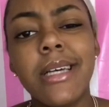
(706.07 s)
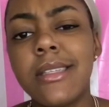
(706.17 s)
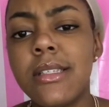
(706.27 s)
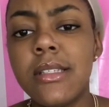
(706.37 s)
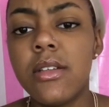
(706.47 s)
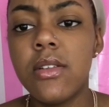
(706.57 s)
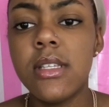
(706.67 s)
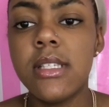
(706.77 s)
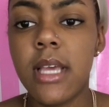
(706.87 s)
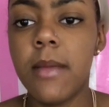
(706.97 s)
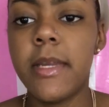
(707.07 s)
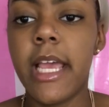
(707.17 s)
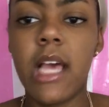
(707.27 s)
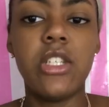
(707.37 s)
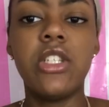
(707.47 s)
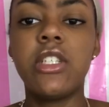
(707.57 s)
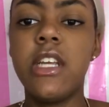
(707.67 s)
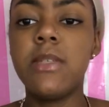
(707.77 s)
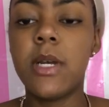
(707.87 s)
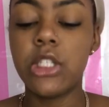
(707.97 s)
Guys, it's still the same day. I just
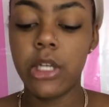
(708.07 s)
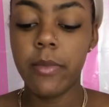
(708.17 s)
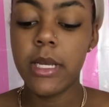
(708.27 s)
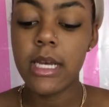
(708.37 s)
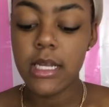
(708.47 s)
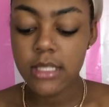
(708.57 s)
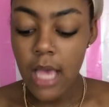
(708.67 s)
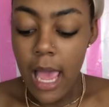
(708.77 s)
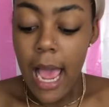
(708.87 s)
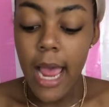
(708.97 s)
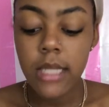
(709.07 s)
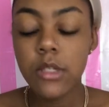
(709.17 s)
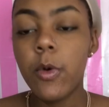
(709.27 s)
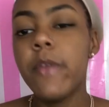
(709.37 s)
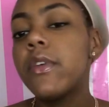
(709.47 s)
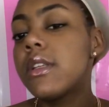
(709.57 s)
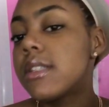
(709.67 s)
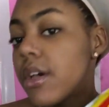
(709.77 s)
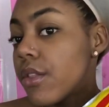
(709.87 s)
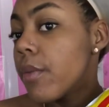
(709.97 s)
changed my shirt because I had to wait for
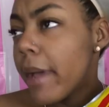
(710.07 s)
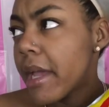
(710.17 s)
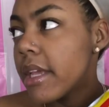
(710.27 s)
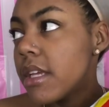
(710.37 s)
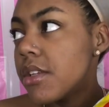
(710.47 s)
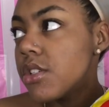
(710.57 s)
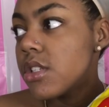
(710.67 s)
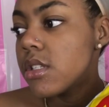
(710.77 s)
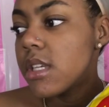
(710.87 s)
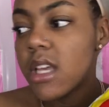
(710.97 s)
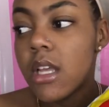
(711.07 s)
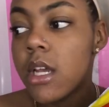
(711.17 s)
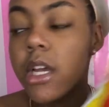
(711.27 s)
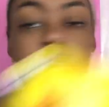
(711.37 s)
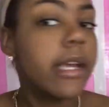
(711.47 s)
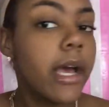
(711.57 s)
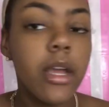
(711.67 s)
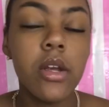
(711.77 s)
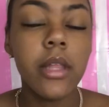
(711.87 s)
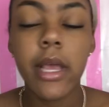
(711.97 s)
this other package to get here, and it got
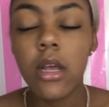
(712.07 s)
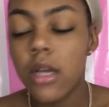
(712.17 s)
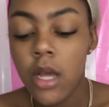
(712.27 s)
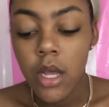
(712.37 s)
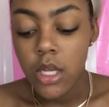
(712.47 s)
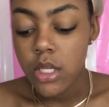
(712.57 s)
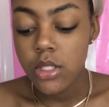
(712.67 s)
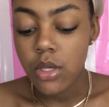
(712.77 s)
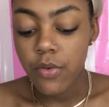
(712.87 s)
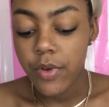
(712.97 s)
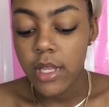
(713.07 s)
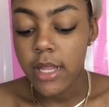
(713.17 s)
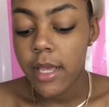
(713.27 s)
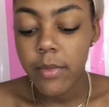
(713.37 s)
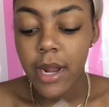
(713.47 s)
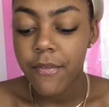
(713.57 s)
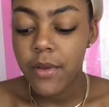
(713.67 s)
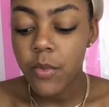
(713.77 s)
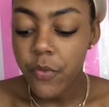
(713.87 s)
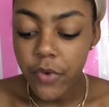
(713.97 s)
here, like, so freaking late. But I
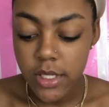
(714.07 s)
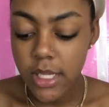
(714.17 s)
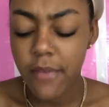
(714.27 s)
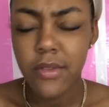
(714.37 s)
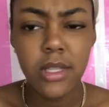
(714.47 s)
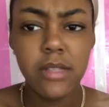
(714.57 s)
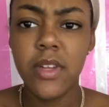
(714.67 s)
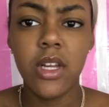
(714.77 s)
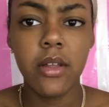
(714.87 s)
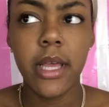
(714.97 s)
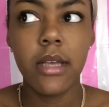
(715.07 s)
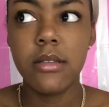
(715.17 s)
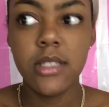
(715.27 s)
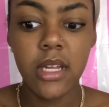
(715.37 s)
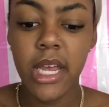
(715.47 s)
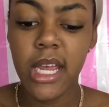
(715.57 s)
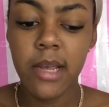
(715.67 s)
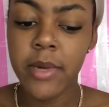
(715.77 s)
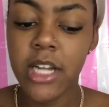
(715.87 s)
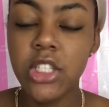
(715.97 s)
filmed the first half of this video, like,
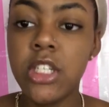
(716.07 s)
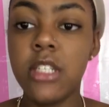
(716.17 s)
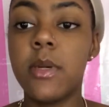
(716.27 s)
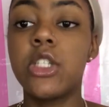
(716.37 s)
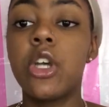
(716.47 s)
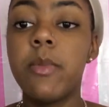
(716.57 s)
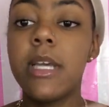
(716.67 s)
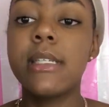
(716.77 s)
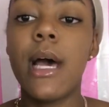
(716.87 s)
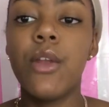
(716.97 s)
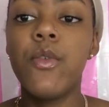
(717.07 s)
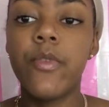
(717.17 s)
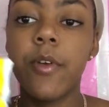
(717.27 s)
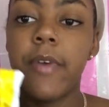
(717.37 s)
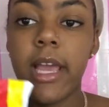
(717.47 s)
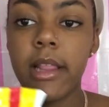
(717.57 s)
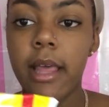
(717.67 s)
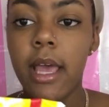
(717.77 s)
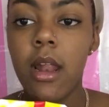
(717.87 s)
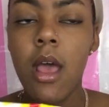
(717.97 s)
today. But I just changed my shirt because I knew for a fact
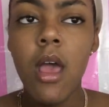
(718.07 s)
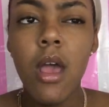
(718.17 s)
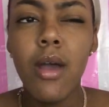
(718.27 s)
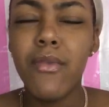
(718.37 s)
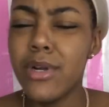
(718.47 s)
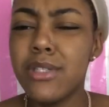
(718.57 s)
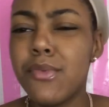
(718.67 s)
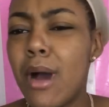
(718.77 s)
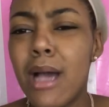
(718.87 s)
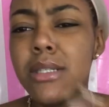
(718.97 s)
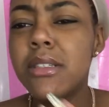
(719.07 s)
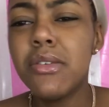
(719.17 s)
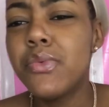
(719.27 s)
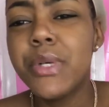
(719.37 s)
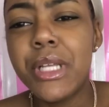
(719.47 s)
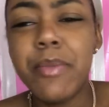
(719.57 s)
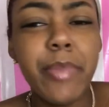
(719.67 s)
that, first of all, I just looked really